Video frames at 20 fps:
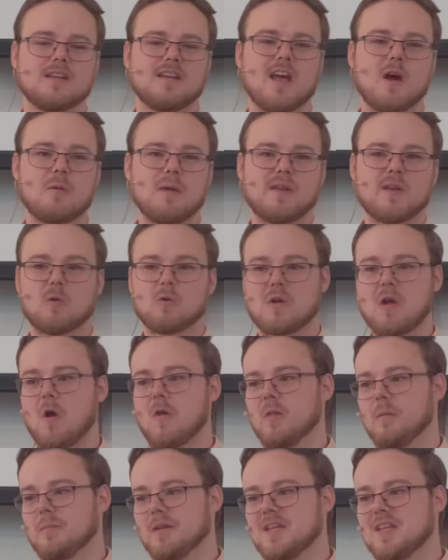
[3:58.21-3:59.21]
Now, we don't
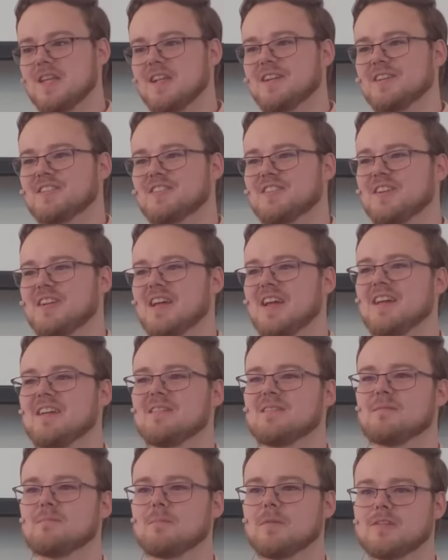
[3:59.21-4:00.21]
call them kings
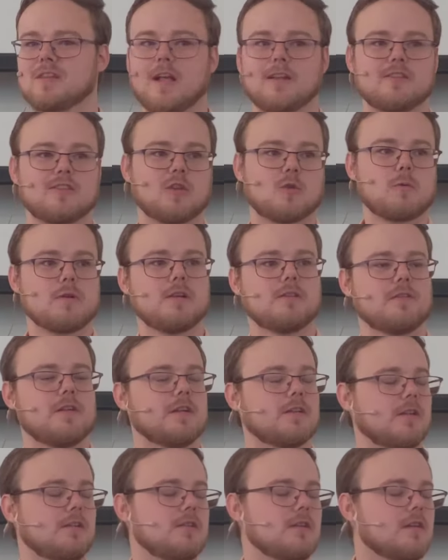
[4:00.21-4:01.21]
today, besides the Queen of
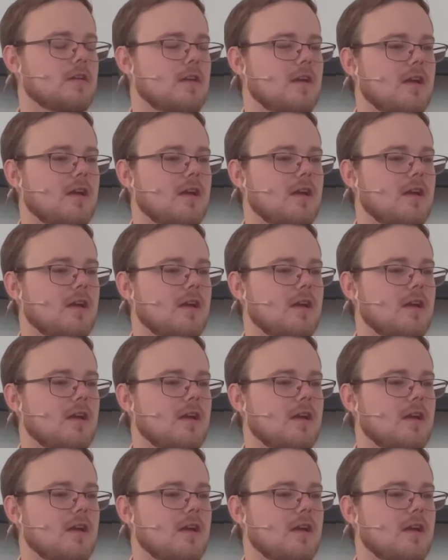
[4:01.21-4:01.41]
England.